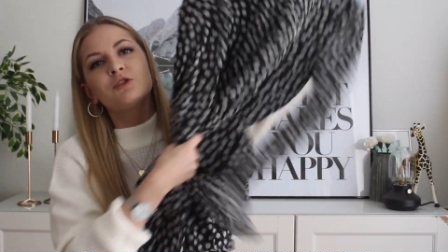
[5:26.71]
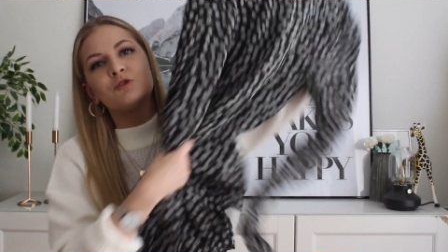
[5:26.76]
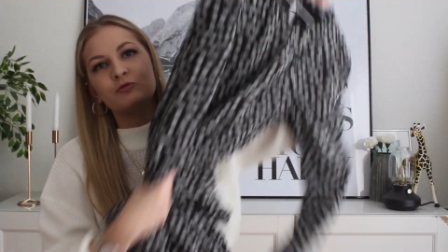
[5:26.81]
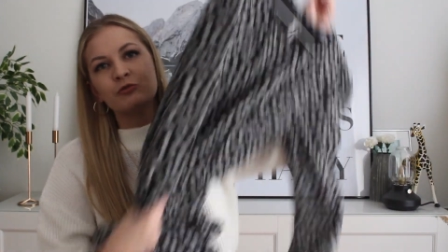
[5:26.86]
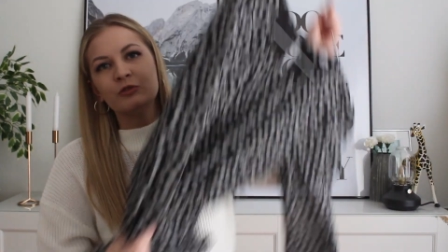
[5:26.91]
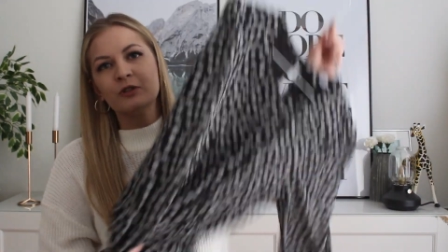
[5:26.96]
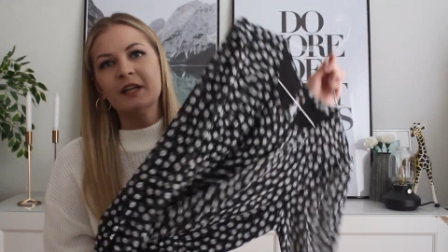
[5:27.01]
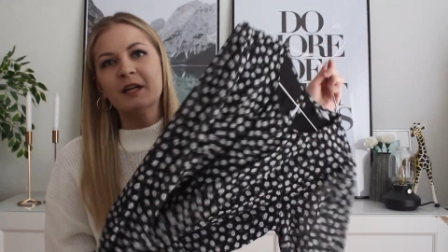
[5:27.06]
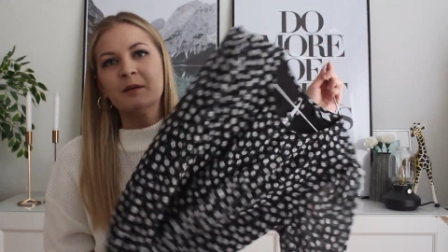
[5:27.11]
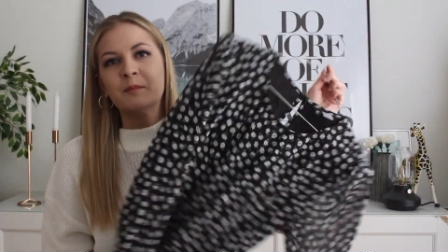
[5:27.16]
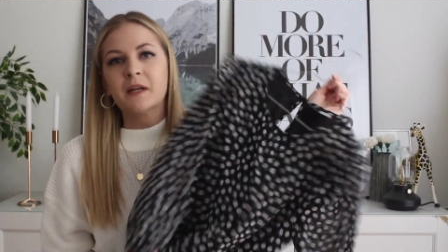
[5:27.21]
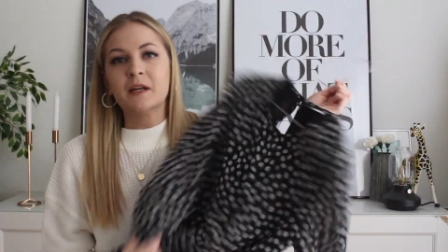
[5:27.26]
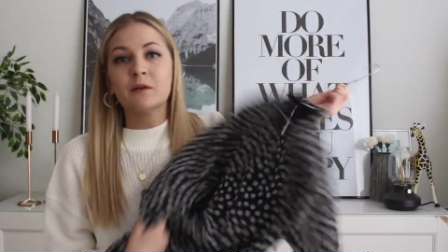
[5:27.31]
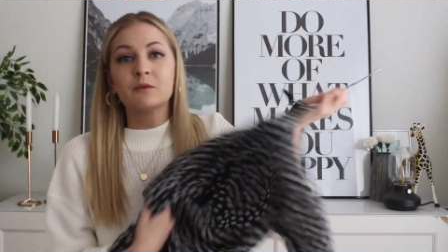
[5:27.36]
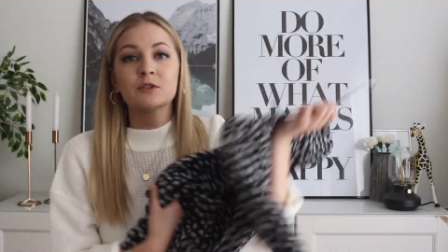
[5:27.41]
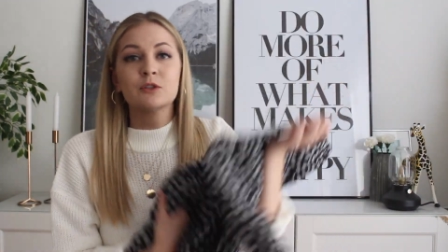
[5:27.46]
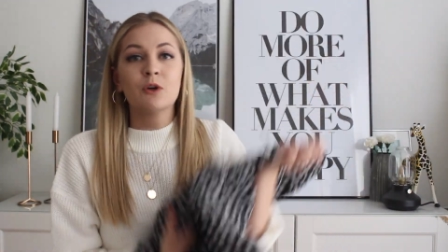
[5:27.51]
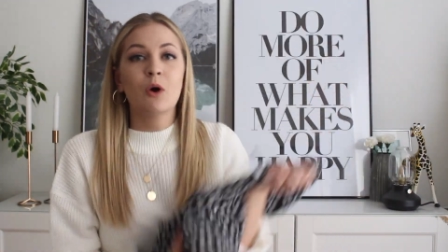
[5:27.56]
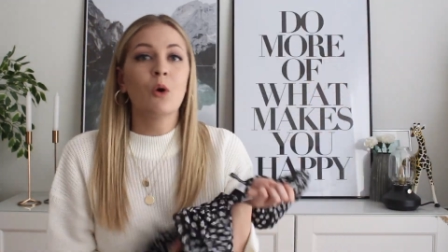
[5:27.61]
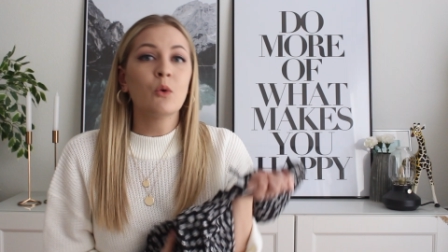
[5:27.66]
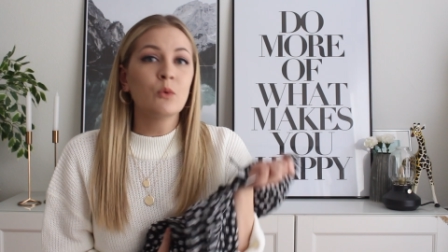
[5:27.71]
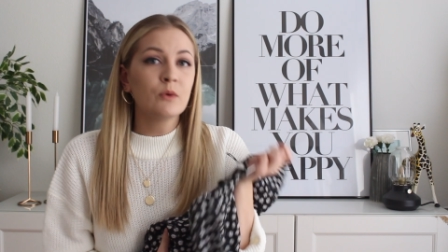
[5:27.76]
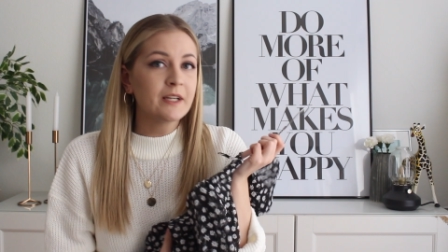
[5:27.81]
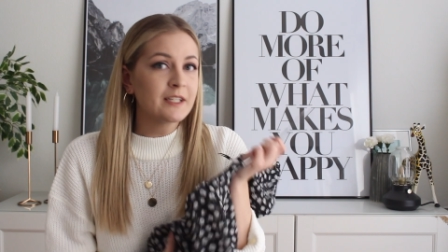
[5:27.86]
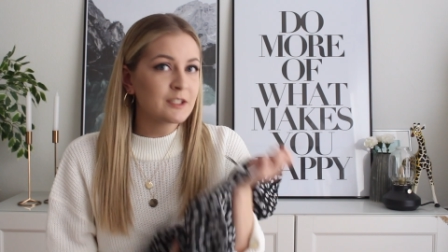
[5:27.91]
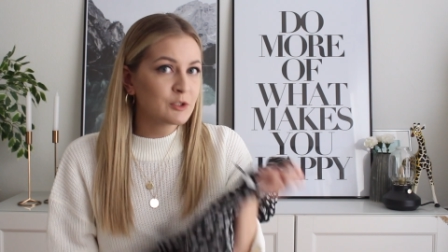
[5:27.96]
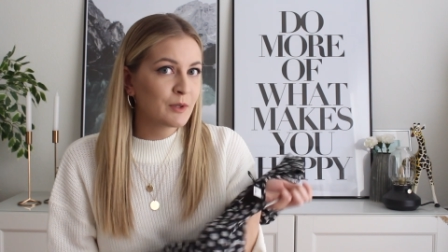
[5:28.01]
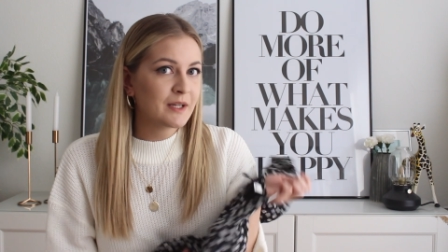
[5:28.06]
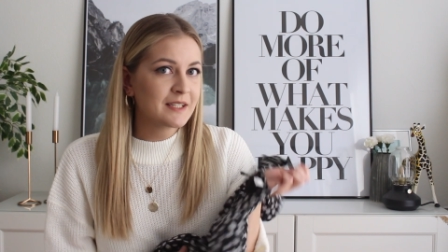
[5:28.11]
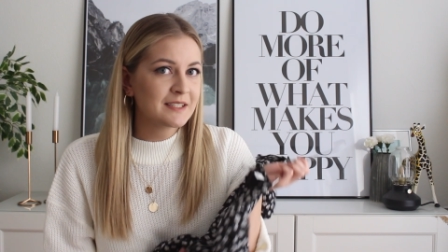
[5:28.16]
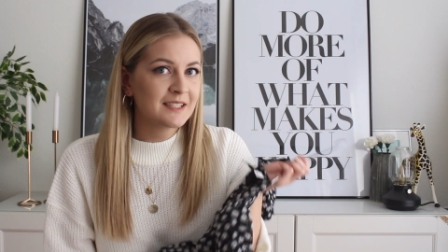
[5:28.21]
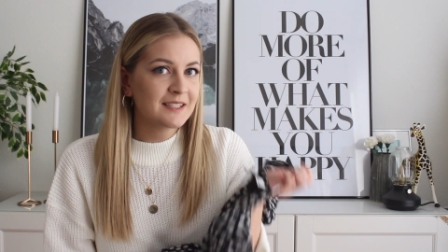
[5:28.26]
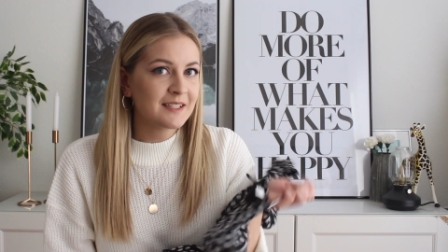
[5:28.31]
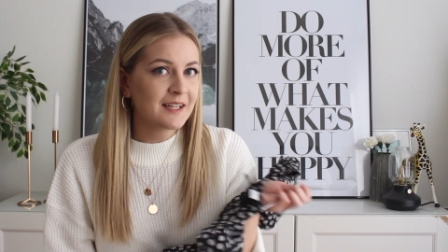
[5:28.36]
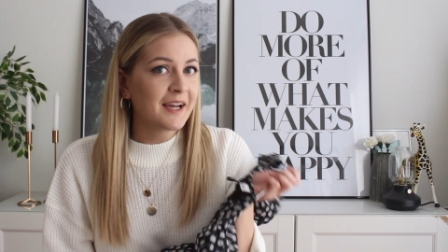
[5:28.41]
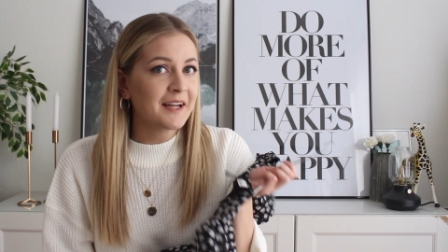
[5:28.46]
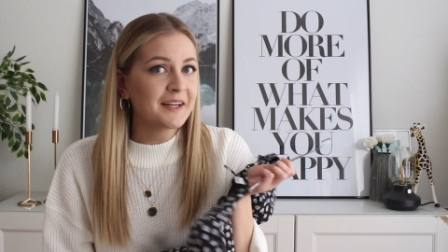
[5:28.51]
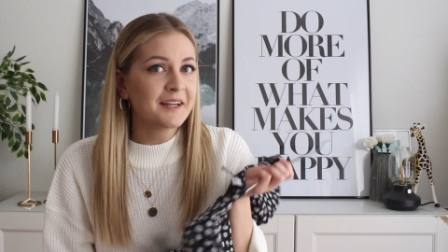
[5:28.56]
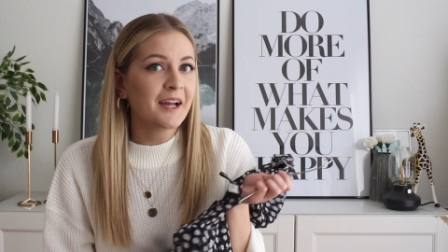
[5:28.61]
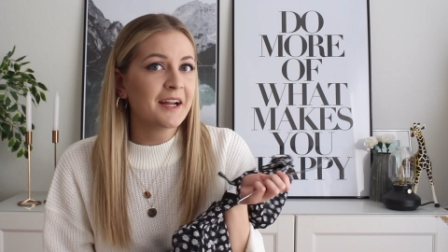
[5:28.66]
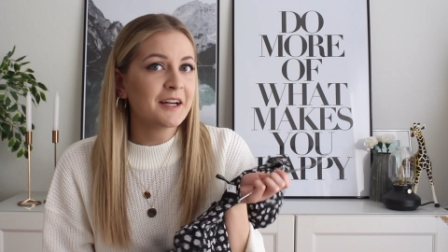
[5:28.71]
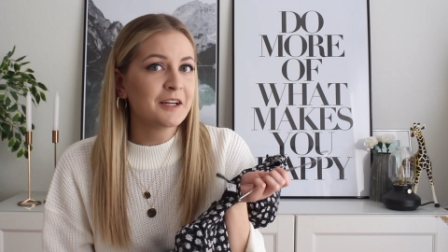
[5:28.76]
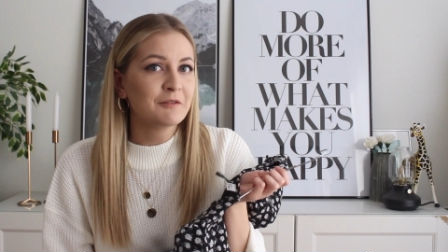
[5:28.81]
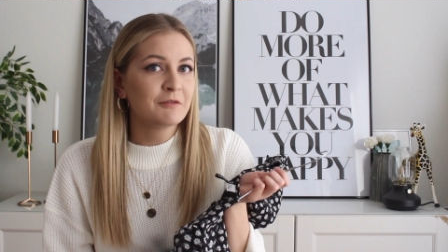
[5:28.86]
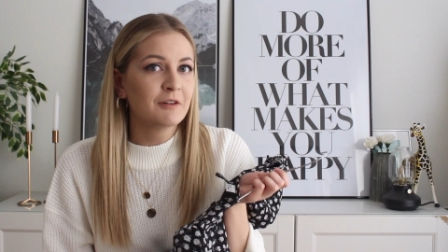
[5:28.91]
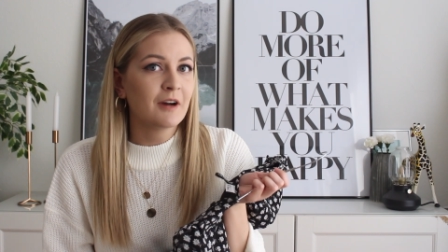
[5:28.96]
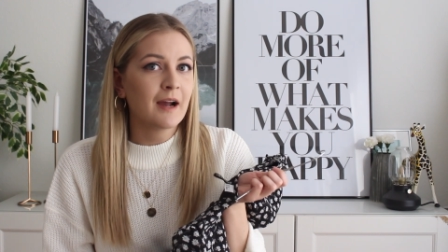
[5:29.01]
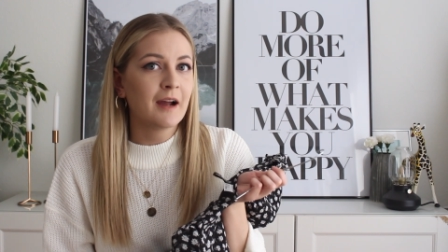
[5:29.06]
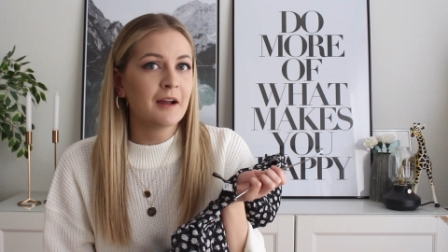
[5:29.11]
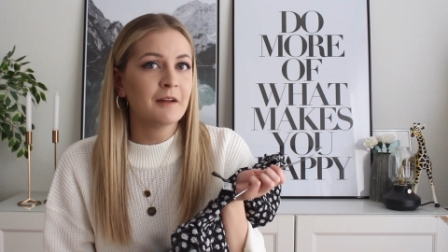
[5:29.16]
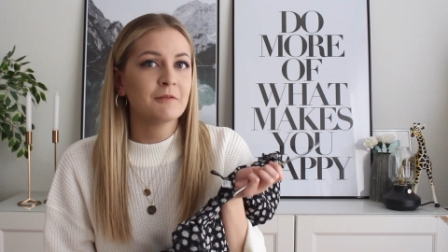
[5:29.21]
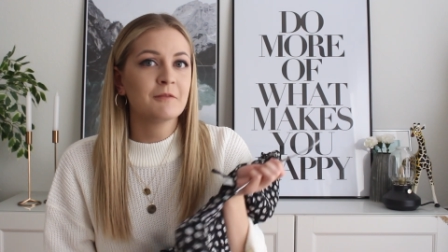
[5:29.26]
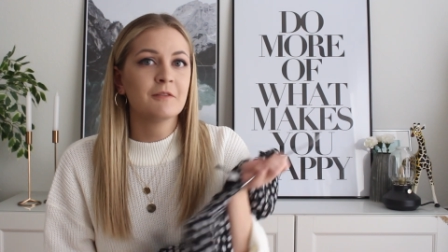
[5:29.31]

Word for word: dream and it was only $29.95